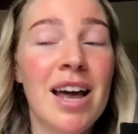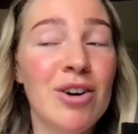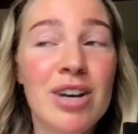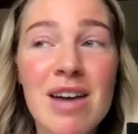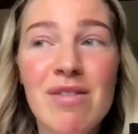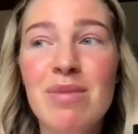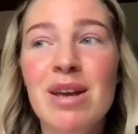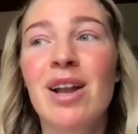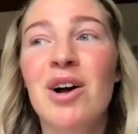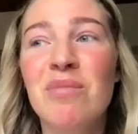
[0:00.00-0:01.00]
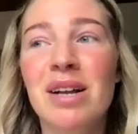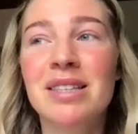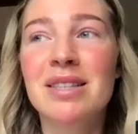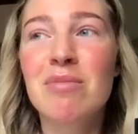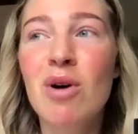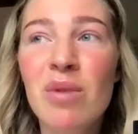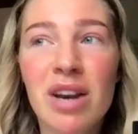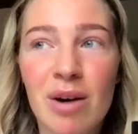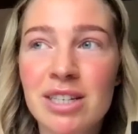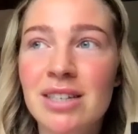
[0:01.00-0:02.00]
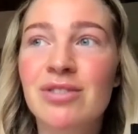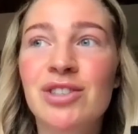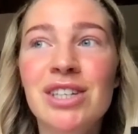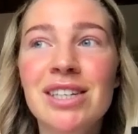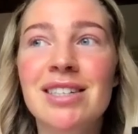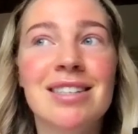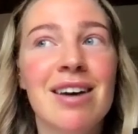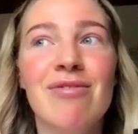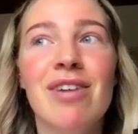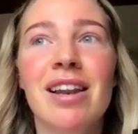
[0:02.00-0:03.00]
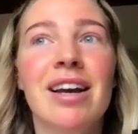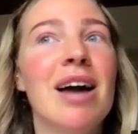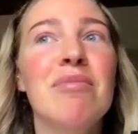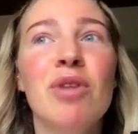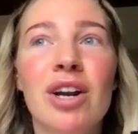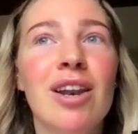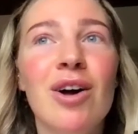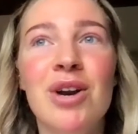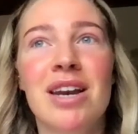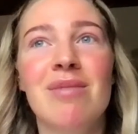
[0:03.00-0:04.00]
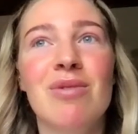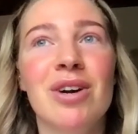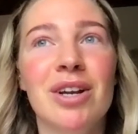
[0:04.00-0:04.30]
could never be alone. But the moment I received Jesus, I felt like I'm not alone anymore.